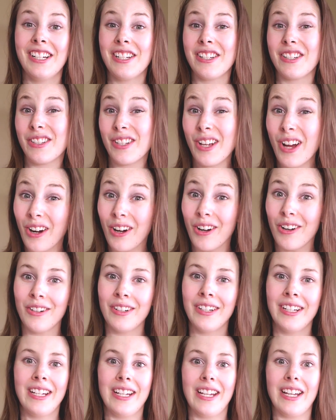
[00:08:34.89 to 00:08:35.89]

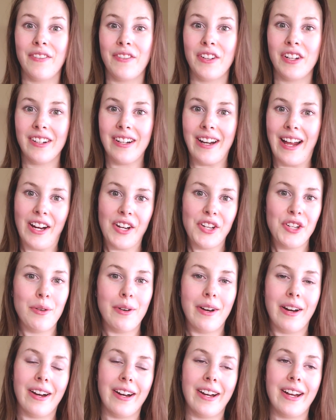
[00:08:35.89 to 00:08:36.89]
So if you're an
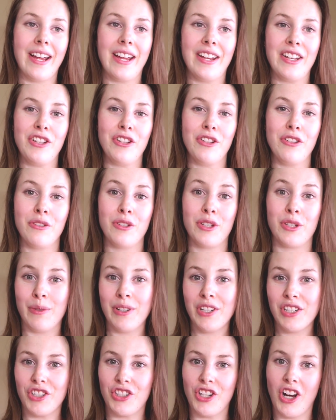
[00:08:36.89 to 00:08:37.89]
actuary and you
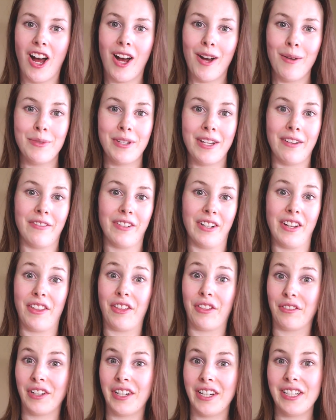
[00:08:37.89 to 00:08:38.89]
switch jobs every
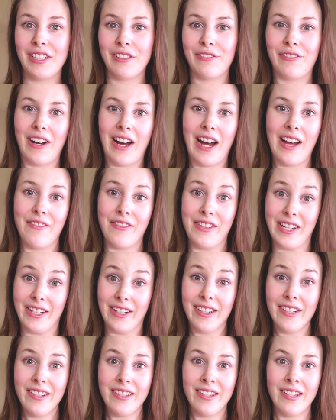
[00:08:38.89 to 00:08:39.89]
3 to 5
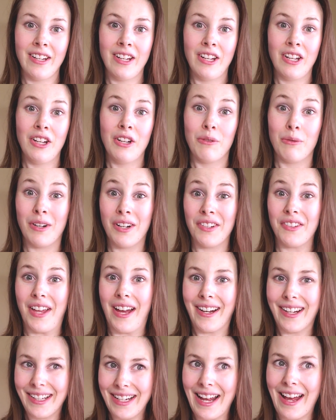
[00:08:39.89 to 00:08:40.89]
years, well,
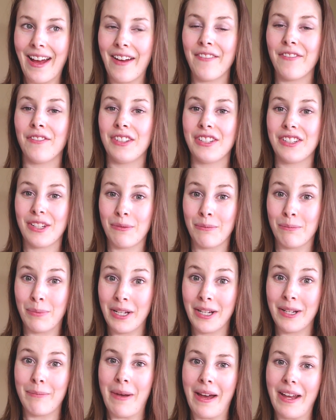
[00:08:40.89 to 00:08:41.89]
that can have some
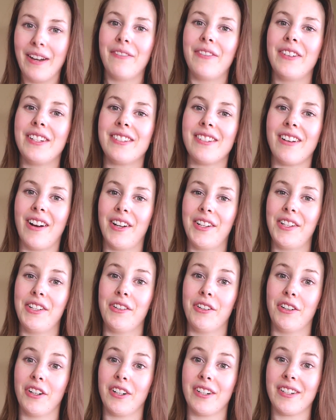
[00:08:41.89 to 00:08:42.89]
big benefits on
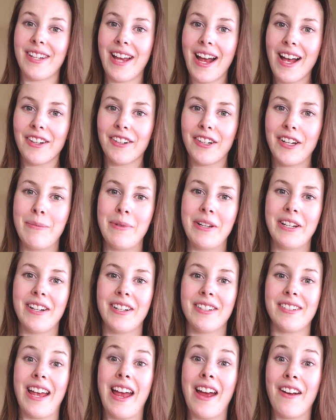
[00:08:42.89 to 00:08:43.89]
your salary,
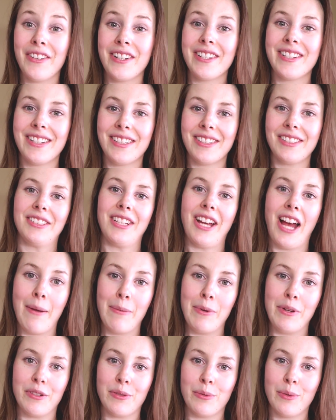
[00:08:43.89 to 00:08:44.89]
because every single
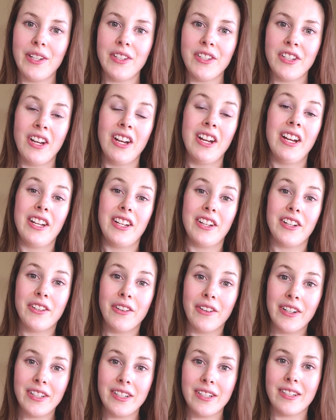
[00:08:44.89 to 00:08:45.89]
time you switch, you're
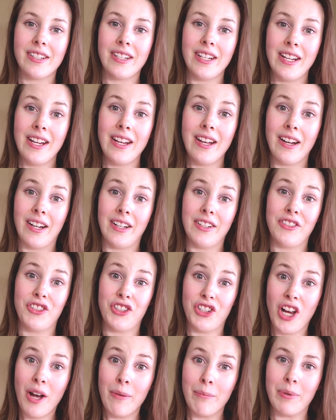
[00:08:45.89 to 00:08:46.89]
going to see a
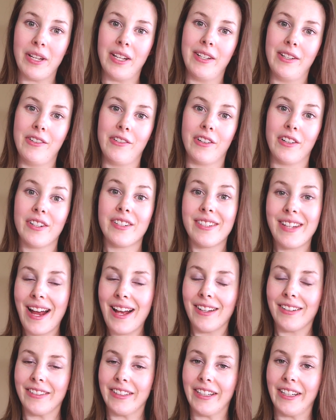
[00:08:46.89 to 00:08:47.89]
jump in your
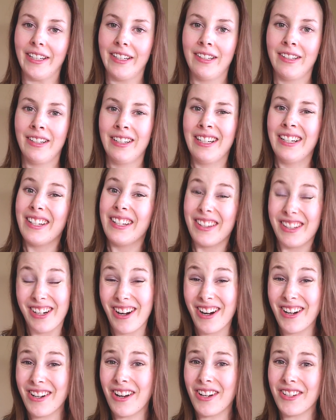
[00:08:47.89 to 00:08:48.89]
salary. There
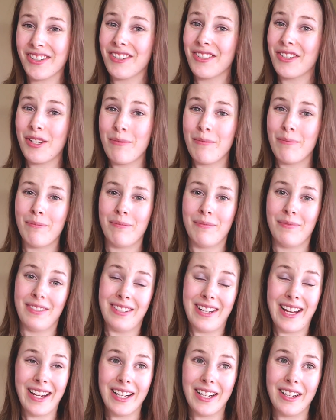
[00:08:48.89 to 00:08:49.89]
are also some
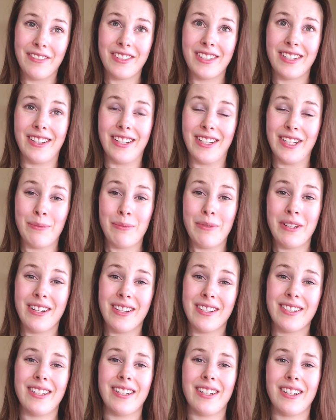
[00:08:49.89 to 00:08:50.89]
negatives to this,
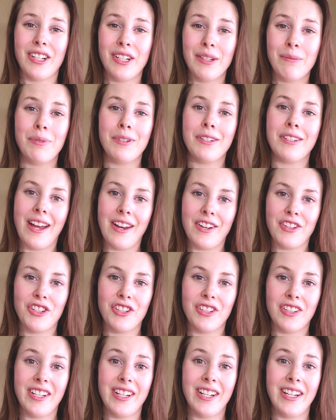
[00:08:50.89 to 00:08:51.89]
because it could
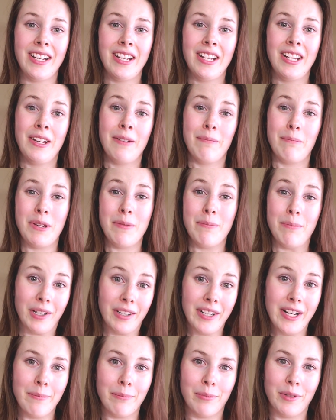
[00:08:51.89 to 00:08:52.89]
potentially be
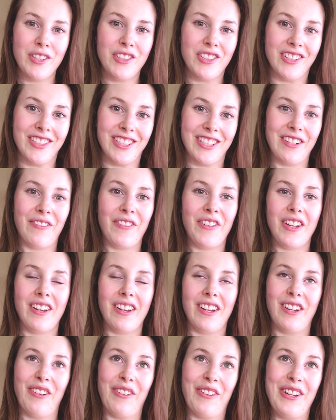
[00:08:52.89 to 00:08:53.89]
burning bridges.
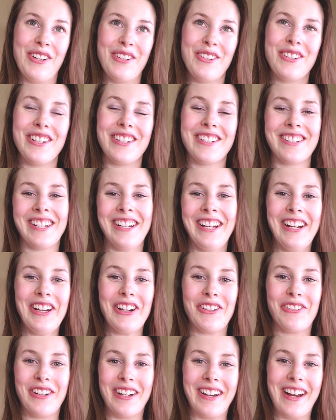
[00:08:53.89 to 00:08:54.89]
If you just
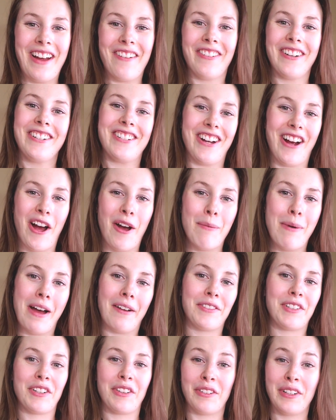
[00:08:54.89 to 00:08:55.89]
quit every job
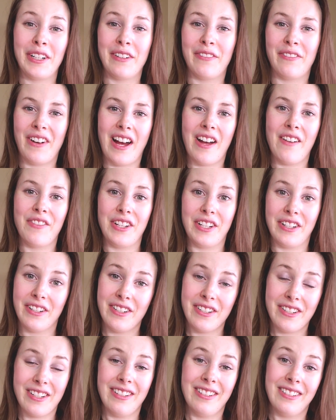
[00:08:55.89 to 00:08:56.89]
after 3 to 5
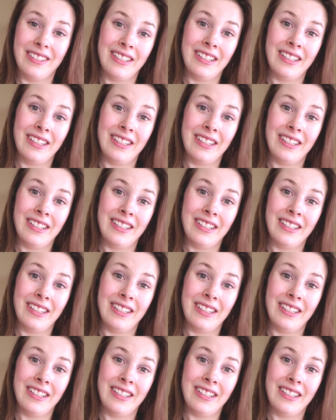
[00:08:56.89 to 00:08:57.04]
years,